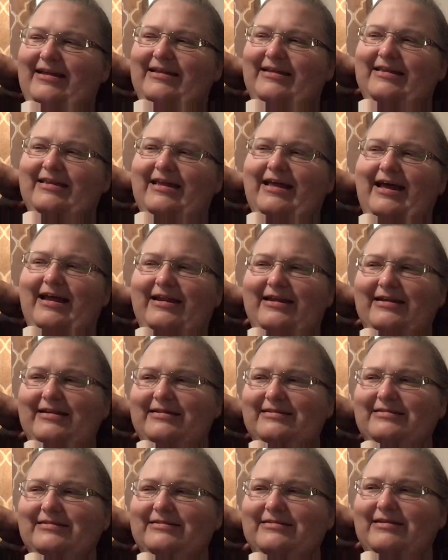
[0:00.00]
that
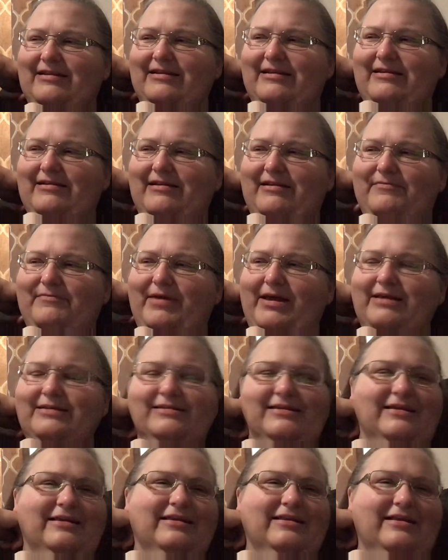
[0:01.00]
is
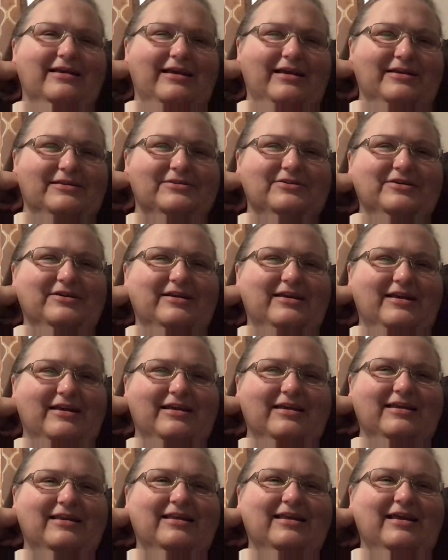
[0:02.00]
amazingly
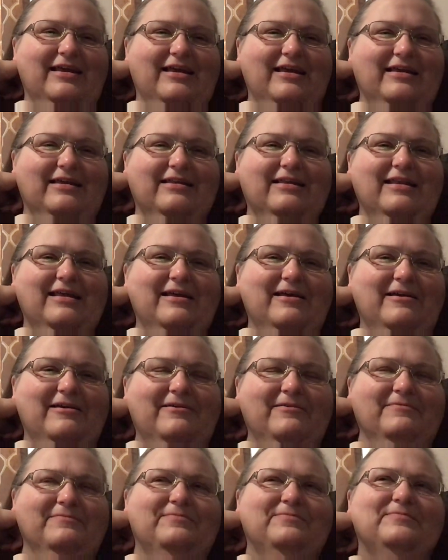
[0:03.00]
intricate. And
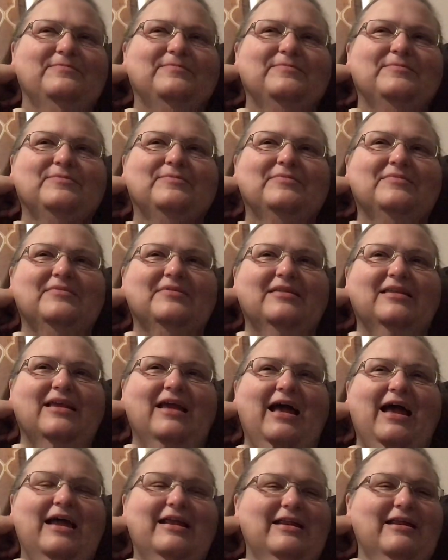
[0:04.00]

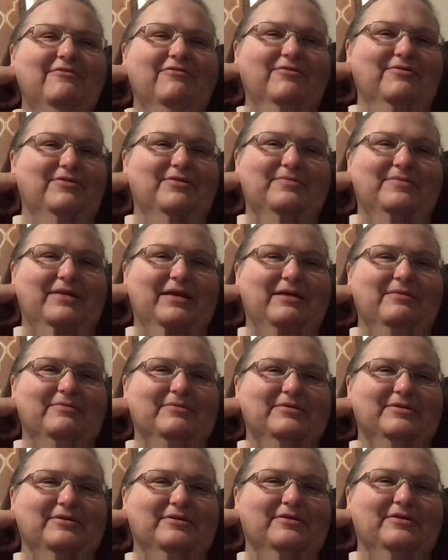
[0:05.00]
I never would have been able
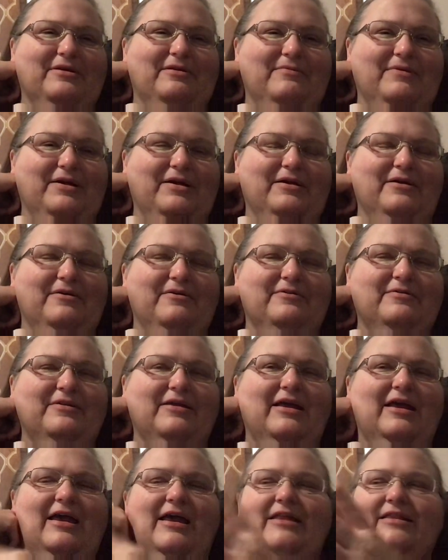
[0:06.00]
to do it on my own.
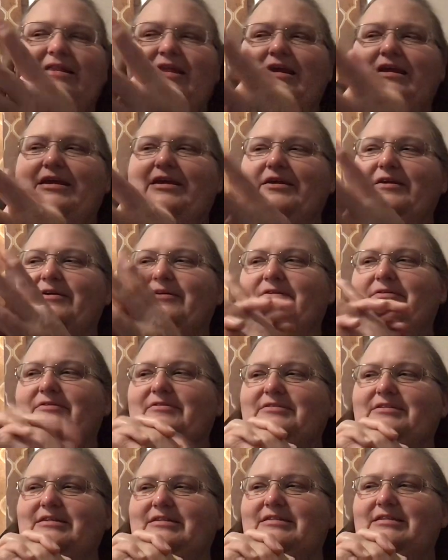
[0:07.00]
And thank you
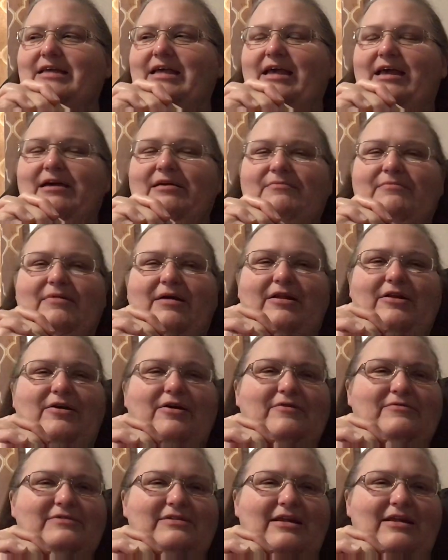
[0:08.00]
to Sam. I know
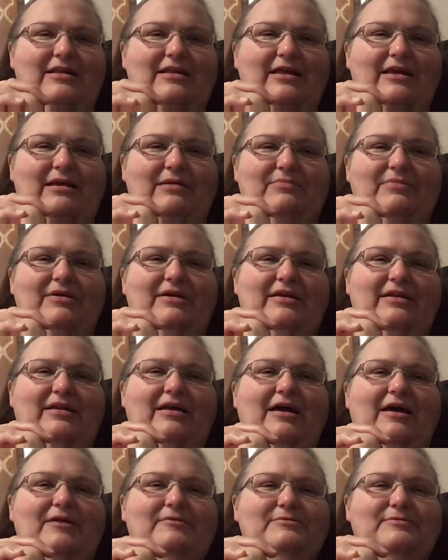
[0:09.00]
I've said it like a billion
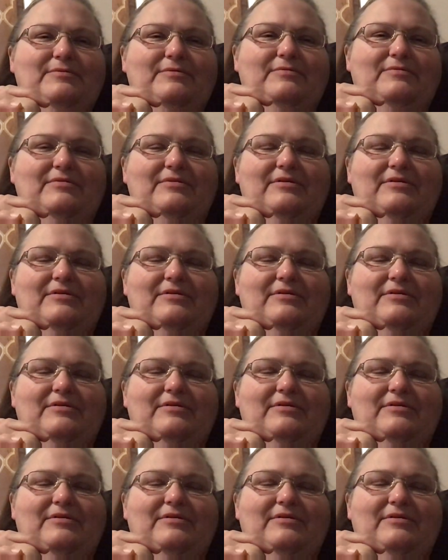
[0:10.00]
times, but